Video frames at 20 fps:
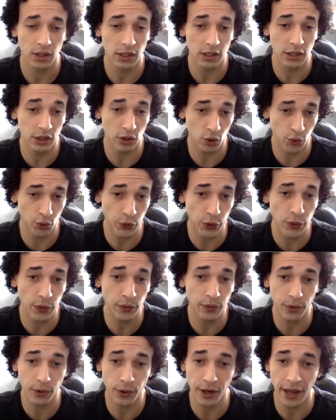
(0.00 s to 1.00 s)
This is
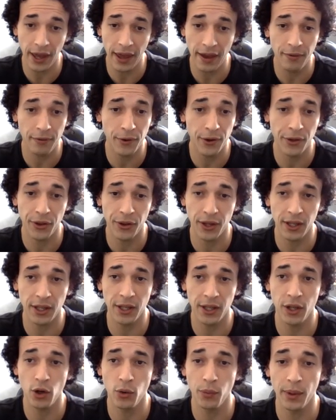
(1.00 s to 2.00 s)
true for everything
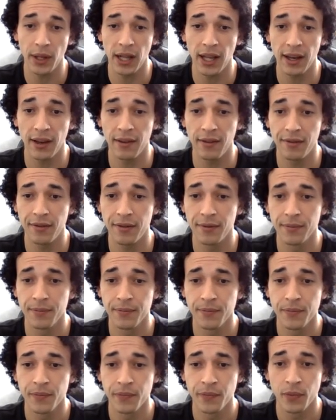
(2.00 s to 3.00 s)
in human life,
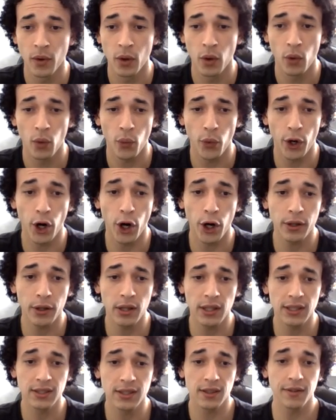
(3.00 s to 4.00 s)

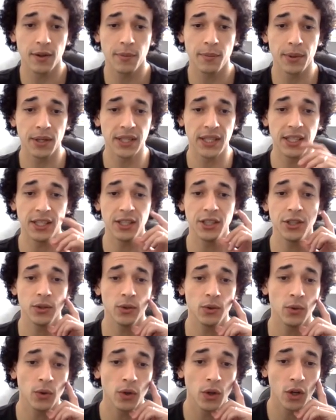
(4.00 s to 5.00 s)
regardless of the
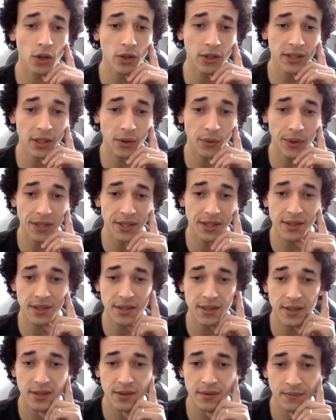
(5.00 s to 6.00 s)
potential
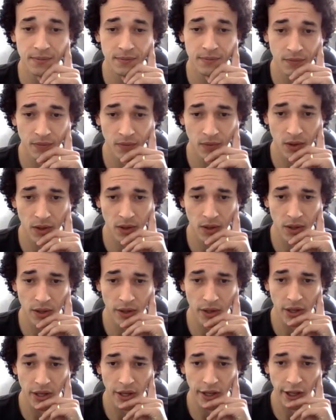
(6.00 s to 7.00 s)
consequences.
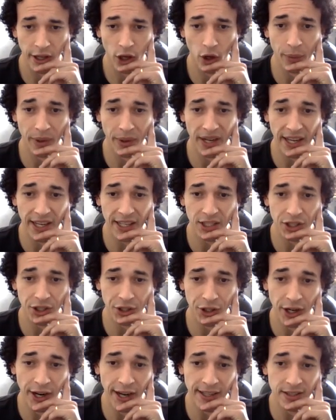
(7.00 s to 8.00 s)
Human
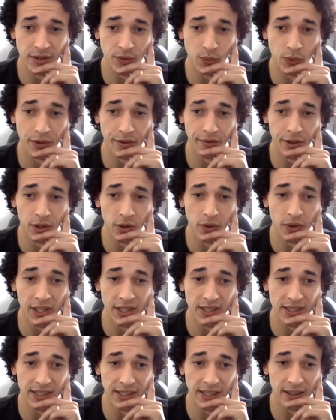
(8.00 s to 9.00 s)
nature has revealed
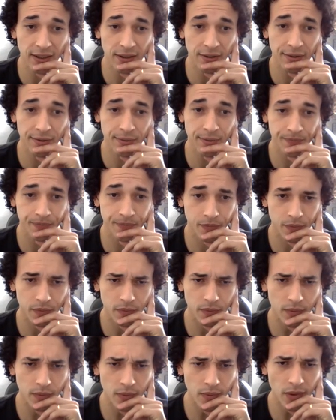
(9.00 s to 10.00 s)
itself
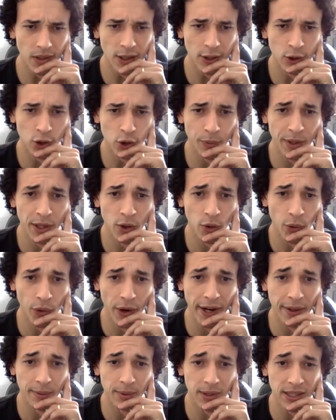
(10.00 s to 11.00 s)
to be
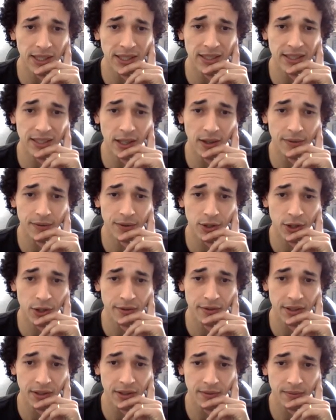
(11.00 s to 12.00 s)
incredibly
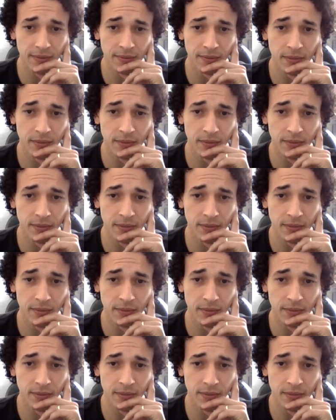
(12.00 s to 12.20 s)
self-serving.